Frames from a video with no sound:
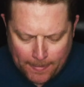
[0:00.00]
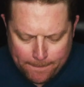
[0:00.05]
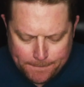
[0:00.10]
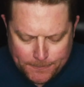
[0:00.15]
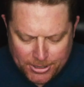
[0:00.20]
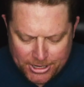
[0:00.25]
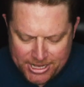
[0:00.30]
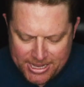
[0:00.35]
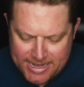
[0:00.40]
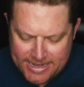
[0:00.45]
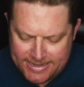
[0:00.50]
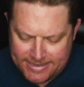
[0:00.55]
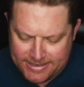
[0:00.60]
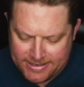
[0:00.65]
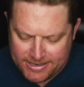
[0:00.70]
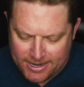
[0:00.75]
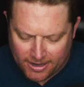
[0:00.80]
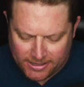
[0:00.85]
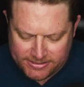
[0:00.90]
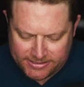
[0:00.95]
but he
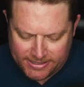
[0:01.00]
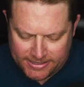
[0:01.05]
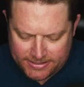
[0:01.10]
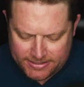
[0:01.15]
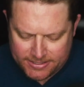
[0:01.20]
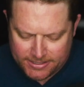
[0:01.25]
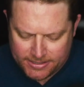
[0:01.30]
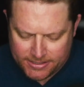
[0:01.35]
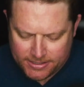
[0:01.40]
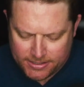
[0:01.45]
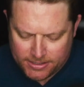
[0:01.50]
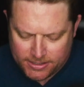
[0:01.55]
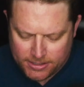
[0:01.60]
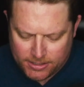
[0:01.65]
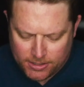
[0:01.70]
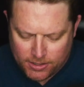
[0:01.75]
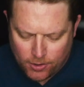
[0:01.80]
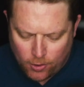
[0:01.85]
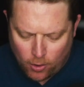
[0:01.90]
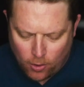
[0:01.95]
doesn't
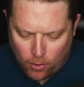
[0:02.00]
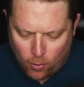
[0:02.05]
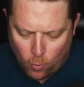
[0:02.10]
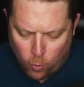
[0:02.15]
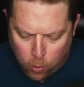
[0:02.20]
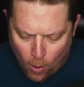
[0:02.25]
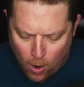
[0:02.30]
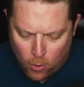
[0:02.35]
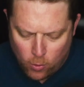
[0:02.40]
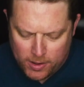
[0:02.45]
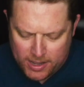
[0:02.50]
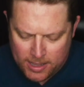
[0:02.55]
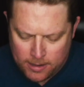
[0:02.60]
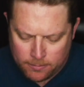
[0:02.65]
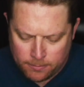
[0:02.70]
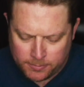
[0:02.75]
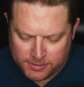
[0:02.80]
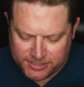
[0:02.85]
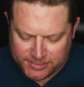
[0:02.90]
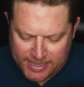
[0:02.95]
quote
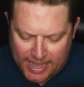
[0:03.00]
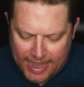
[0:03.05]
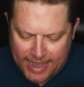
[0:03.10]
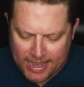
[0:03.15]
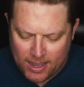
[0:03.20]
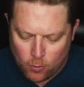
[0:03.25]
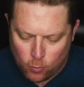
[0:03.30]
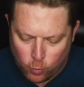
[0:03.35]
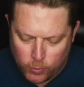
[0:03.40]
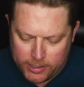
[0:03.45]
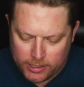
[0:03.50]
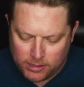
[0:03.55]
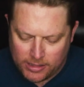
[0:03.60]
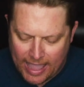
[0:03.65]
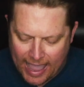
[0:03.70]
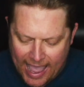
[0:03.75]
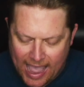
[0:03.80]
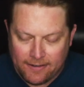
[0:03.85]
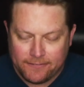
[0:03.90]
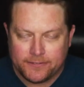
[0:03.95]
him saying we'll
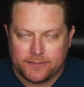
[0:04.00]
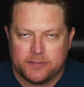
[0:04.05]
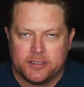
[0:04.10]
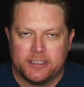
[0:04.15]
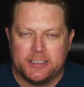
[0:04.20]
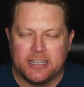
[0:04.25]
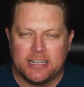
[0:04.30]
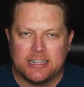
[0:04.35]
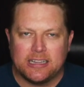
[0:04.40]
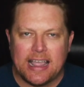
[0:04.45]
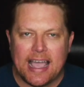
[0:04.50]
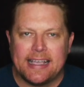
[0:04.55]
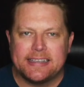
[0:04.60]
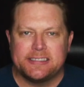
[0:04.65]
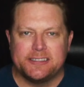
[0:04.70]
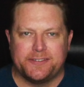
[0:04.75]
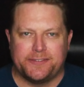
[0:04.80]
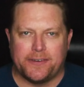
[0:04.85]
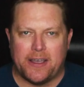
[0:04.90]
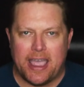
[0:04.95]
have to
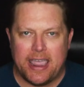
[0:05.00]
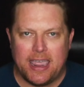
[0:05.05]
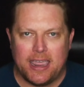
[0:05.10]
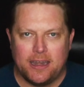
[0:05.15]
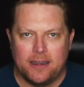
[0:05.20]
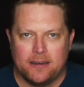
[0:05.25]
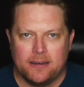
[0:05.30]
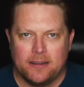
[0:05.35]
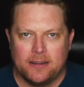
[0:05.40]
declassify it.